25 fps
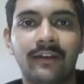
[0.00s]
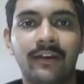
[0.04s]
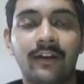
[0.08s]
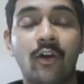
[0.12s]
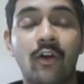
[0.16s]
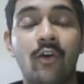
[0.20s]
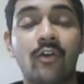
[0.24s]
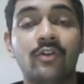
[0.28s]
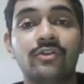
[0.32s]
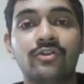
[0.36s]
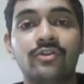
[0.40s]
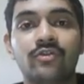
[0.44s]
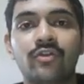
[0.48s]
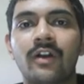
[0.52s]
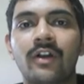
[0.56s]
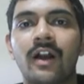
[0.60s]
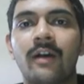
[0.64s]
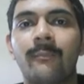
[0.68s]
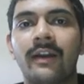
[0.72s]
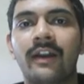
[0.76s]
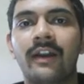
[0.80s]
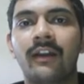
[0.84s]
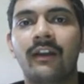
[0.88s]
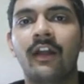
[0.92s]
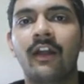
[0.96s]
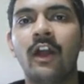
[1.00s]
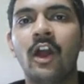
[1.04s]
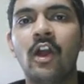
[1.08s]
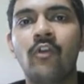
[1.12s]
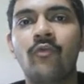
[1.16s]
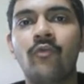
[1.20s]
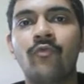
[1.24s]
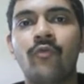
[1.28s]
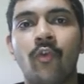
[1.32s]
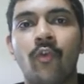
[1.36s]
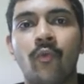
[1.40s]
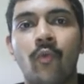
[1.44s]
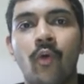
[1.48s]
And also comment
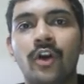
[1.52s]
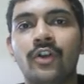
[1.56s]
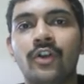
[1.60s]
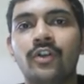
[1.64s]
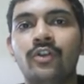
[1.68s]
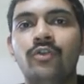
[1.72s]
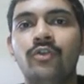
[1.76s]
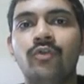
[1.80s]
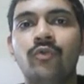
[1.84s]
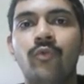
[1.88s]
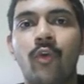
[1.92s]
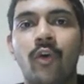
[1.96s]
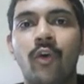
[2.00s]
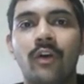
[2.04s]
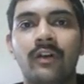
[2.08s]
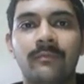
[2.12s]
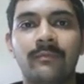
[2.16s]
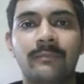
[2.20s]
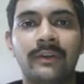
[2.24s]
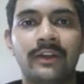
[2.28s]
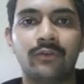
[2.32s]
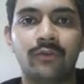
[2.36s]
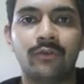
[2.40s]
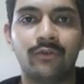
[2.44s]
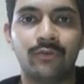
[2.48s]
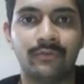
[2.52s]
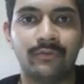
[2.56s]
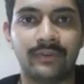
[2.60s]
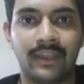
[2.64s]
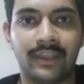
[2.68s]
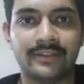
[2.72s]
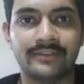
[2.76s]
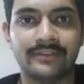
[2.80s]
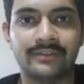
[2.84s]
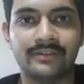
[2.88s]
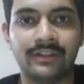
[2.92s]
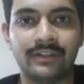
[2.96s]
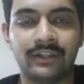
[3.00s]
for what you want me to do
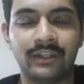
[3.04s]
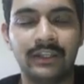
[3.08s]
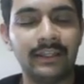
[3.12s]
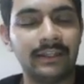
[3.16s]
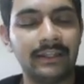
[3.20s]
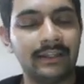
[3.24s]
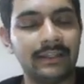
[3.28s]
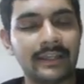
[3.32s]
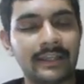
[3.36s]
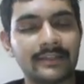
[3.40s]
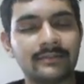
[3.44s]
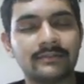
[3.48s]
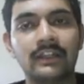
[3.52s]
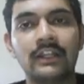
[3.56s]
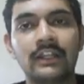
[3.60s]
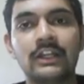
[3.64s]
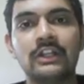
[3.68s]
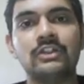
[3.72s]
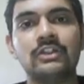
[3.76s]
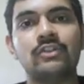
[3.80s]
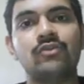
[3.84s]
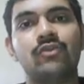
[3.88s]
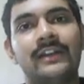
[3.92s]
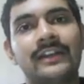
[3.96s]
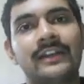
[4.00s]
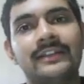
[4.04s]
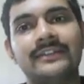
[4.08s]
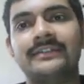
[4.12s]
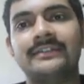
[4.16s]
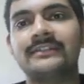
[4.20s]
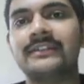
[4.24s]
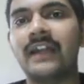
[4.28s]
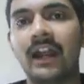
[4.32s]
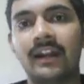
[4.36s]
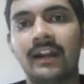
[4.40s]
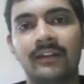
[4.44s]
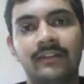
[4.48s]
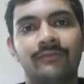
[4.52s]
next. Yes, so let's
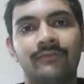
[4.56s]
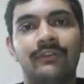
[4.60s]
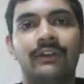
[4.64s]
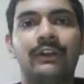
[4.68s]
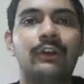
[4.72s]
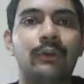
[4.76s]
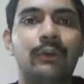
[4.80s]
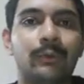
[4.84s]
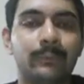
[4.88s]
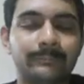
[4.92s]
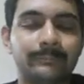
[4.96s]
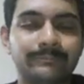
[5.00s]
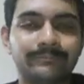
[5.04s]
start the video.